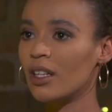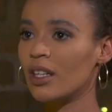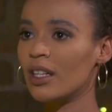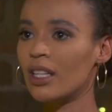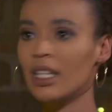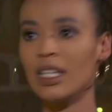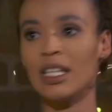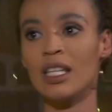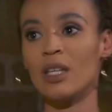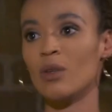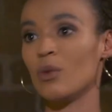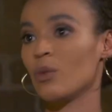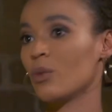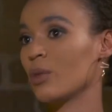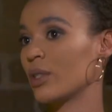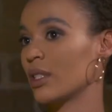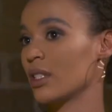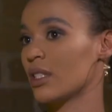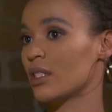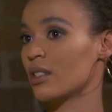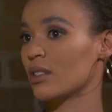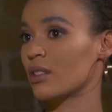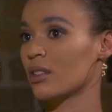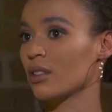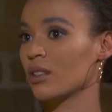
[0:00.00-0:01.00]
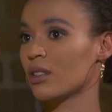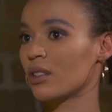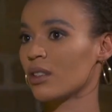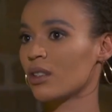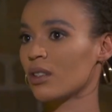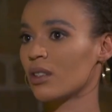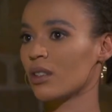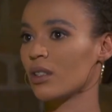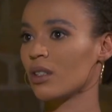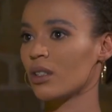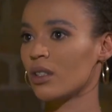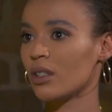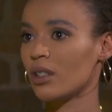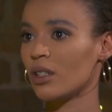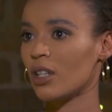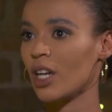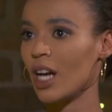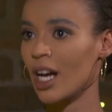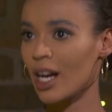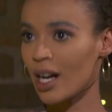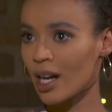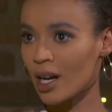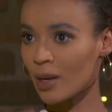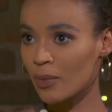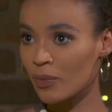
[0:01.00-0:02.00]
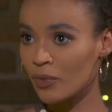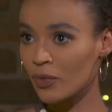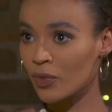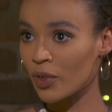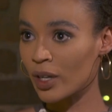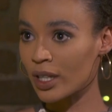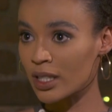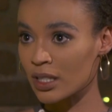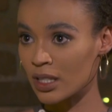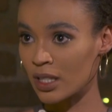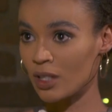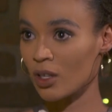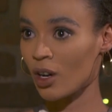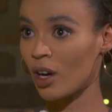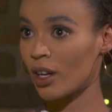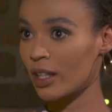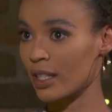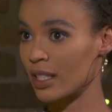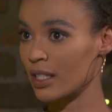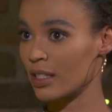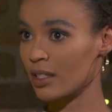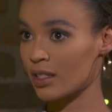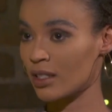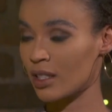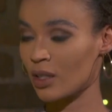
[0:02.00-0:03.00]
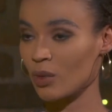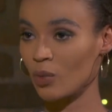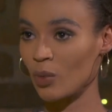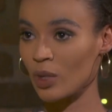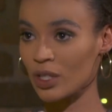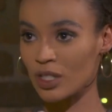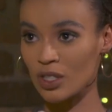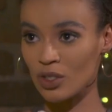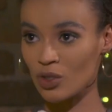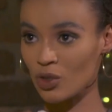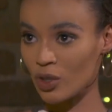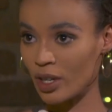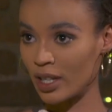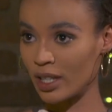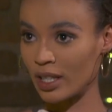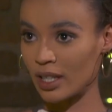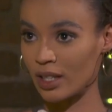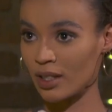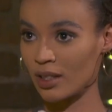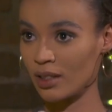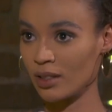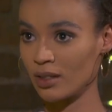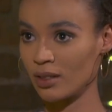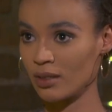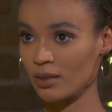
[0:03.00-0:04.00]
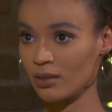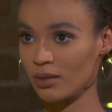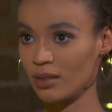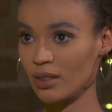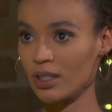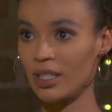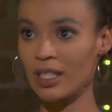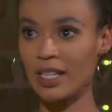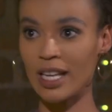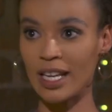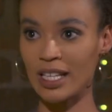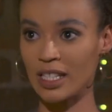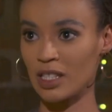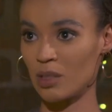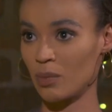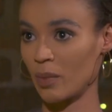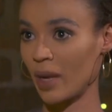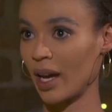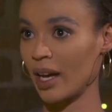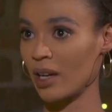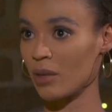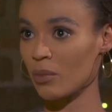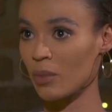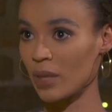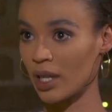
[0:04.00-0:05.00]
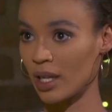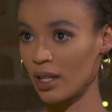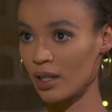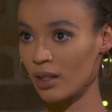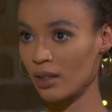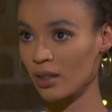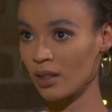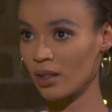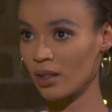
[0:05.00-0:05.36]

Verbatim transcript: he was upfront and honest and wasn't trying to yes man me